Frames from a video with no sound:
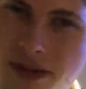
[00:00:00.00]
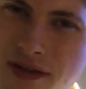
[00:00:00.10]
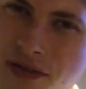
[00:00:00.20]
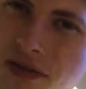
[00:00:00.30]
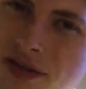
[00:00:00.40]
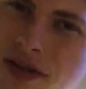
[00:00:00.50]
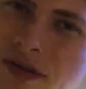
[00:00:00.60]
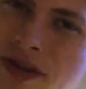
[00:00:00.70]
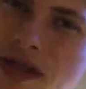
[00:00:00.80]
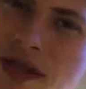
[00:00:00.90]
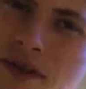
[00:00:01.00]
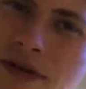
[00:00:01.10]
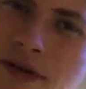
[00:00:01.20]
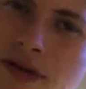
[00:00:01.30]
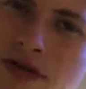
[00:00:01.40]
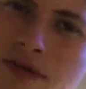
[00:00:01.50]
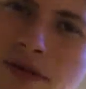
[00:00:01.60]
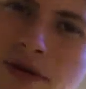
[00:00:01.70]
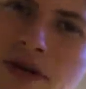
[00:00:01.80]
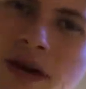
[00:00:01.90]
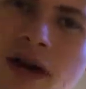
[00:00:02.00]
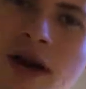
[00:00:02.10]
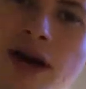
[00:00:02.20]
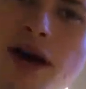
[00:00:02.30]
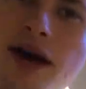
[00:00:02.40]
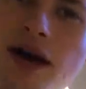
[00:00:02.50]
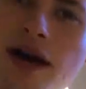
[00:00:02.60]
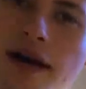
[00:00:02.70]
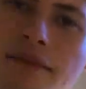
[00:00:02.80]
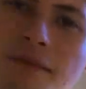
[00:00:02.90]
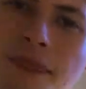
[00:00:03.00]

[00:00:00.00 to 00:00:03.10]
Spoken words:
I think I sort of answered the question. Yeah, let me know what you're talking about, Martin.